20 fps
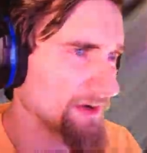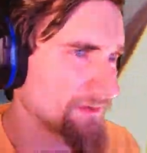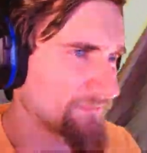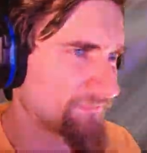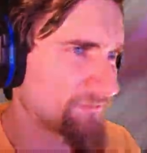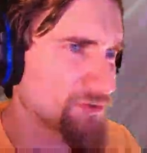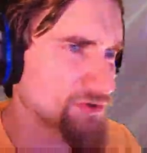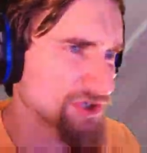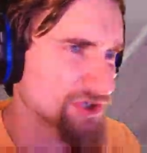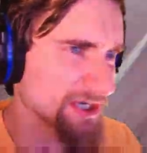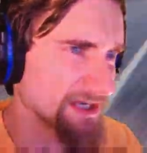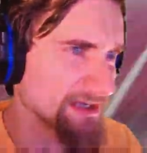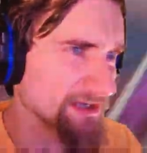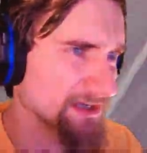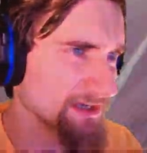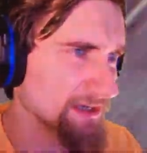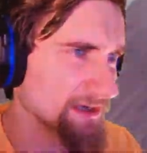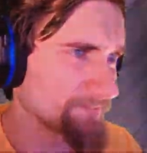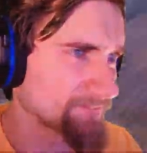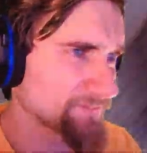Fuji.
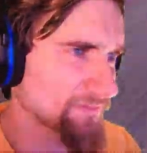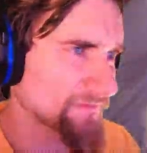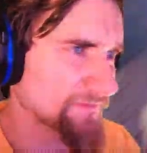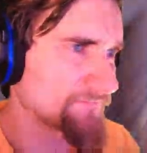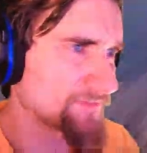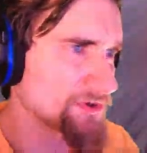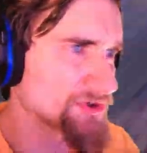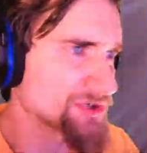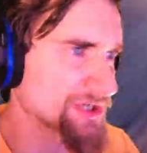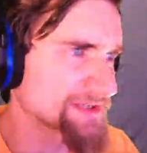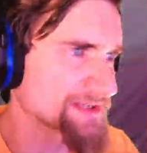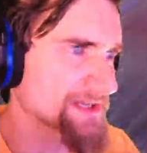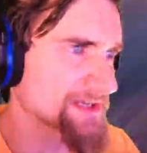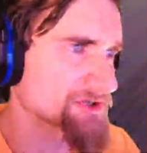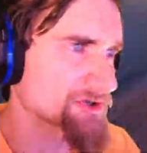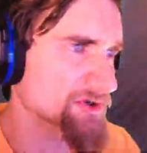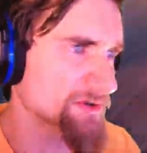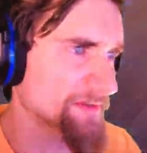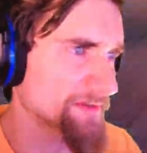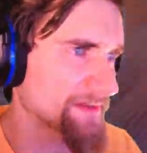Fuji's
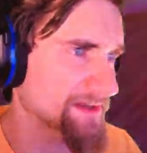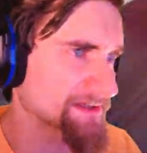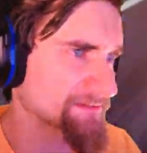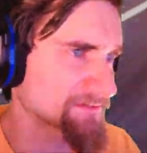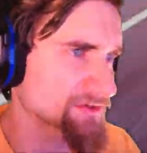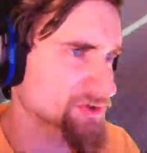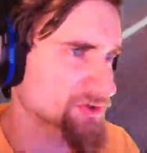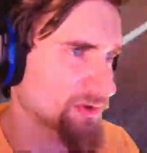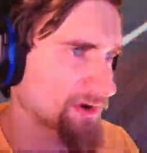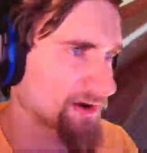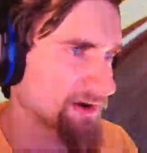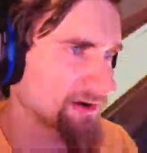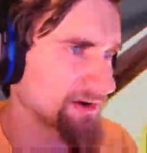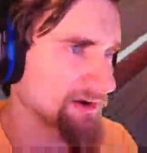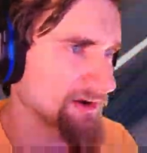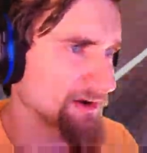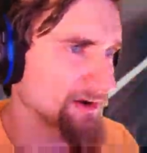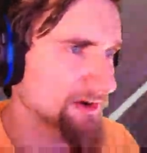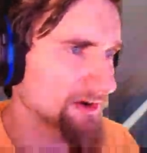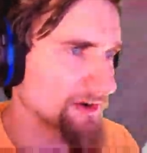easier than this for sure.
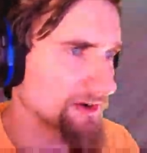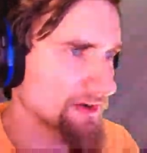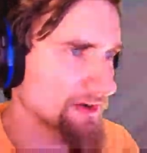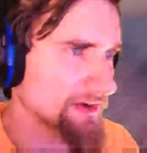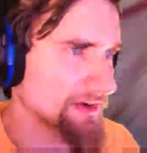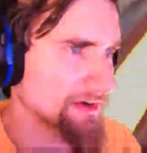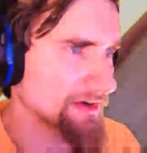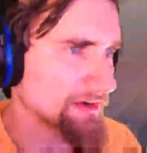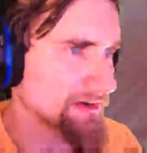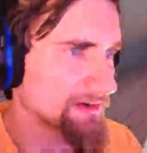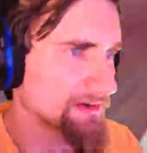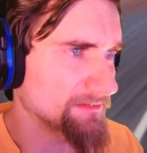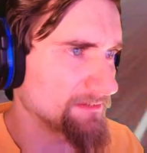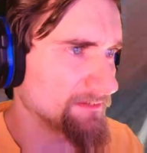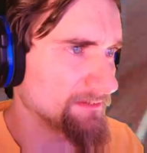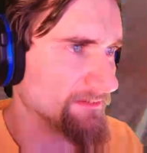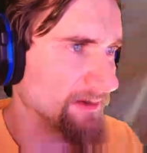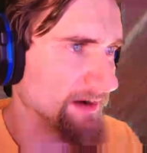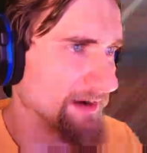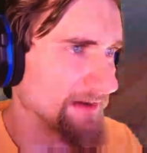
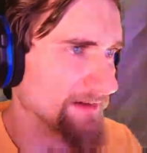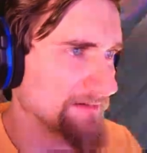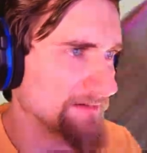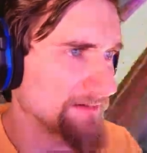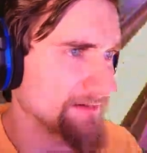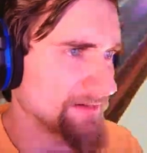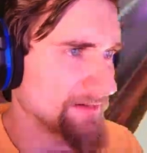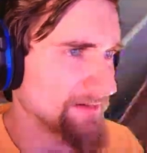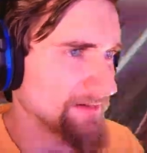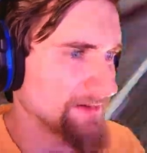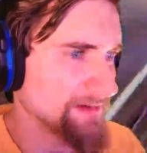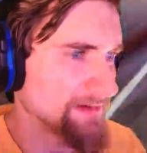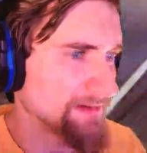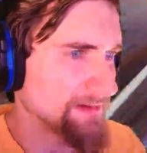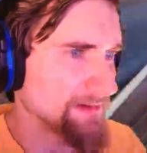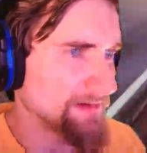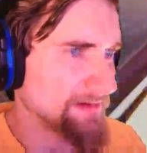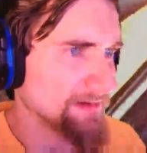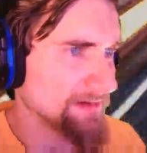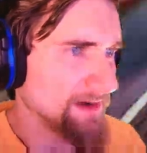But,
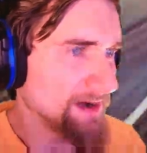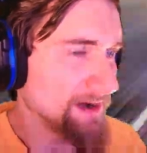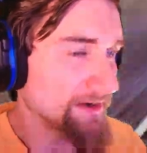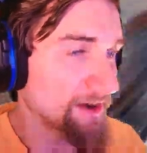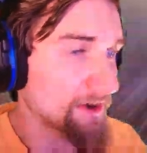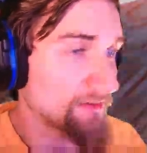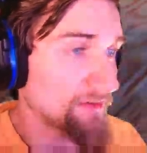I don't know.